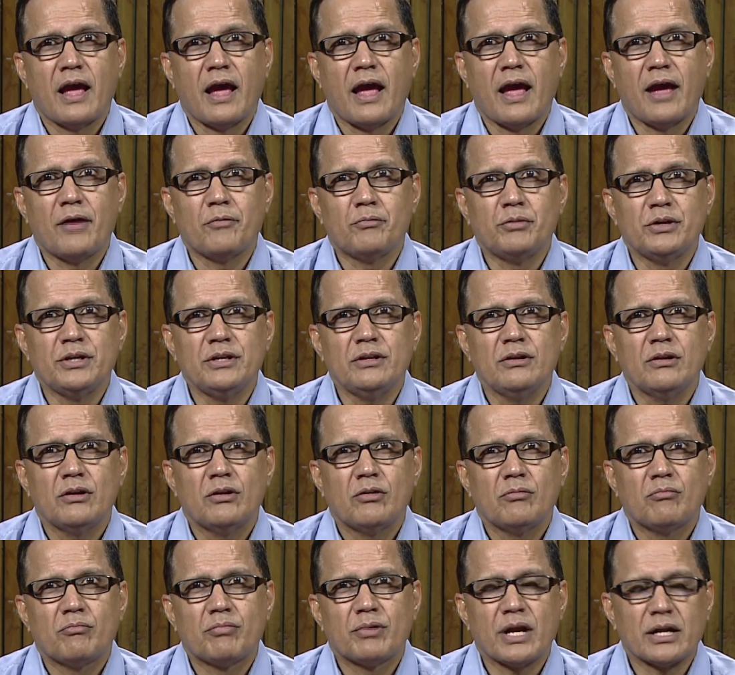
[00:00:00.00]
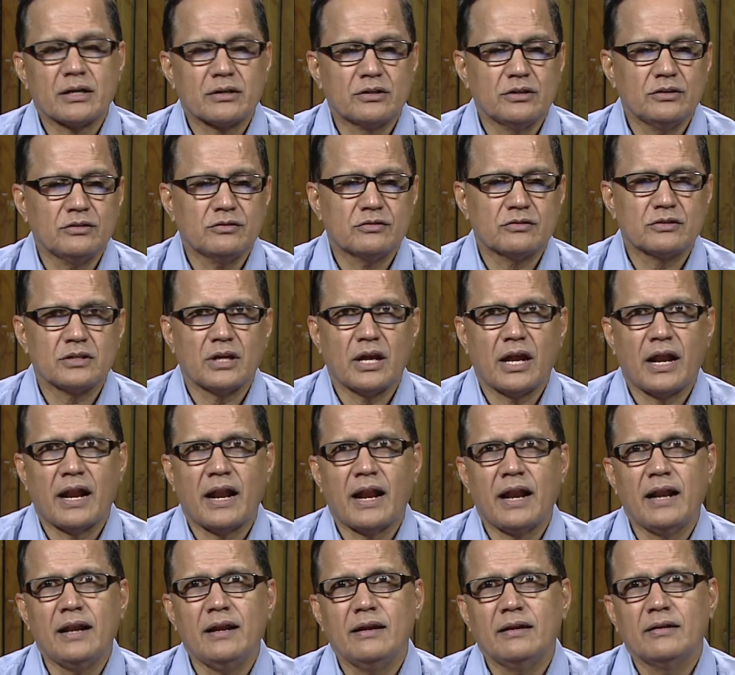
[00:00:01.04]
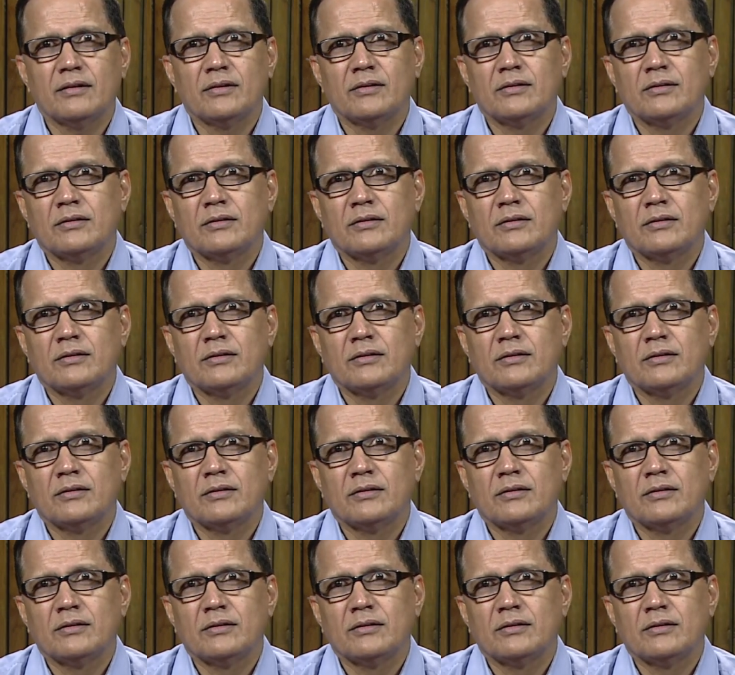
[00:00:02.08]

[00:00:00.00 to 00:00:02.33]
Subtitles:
have been practiced and